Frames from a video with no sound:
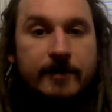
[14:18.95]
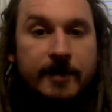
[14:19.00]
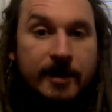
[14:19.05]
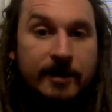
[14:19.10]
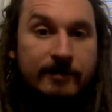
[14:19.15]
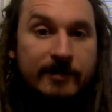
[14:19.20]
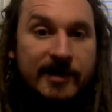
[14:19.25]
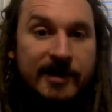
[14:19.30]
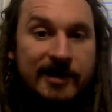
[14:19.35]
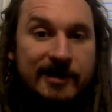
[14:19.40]

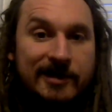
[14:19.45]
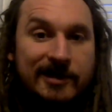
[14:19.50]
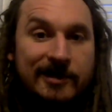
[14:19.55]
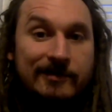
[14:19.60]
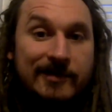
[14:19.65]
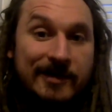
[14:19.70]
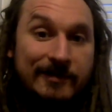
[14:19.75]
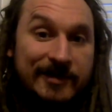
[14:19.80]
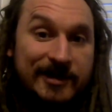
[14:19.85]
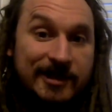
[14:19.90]
Admittedly,
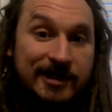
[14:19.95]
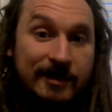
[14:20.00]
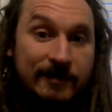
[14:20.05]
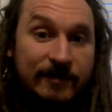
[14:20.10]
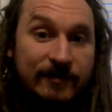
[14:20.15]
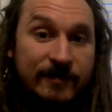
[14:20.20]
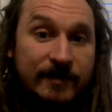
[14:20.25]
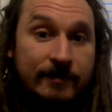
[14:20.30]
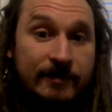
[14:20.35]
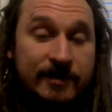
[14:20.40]
maybe some
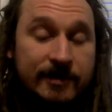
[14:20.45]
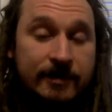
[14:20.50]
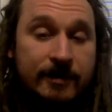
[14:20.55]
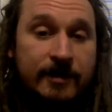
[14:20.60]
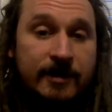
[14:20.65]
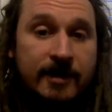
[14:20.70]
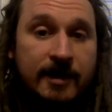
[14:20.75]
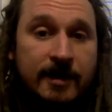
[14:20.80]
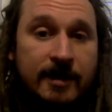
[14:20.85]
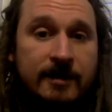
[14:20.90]
of it was in
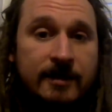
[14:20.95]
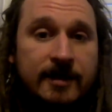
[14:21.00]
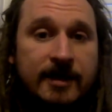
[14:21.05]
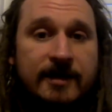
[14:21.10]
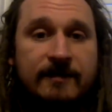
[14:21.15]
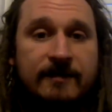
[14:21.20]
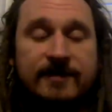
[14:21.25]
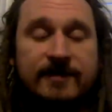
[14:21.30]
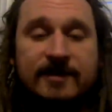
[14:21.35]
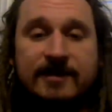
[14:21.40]
our head, that
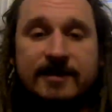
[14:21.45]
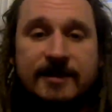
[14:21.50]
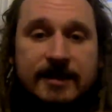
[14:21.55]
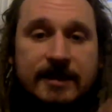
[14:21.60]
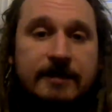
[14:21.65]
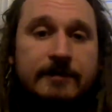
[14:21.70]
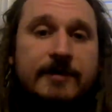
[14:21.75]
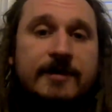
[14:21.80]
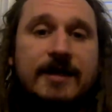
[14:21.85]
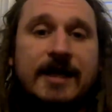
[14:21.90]
it
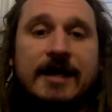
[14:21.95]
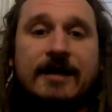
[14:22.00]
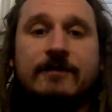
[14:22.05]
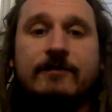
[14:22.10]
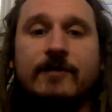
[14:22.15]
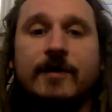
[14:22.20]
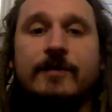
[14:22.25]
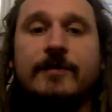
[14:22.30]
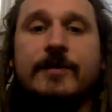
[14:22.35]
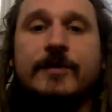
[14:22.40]
seemed
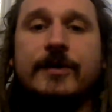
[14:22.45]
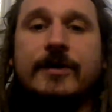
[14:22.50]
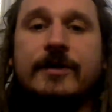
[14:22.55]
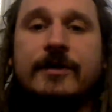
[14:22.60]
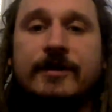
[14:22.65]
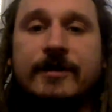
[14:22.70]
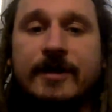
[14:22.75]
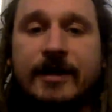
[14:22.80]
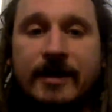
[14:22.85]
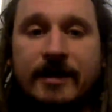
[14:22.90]
like what we would
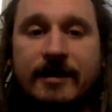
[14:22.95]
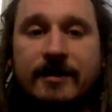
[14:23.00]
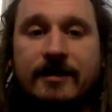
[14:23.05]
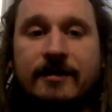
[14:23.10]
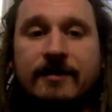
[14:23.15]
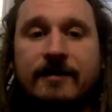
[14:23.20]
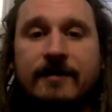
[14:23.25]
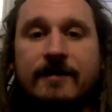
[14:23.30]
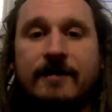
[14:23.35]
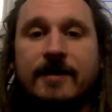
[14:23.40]
think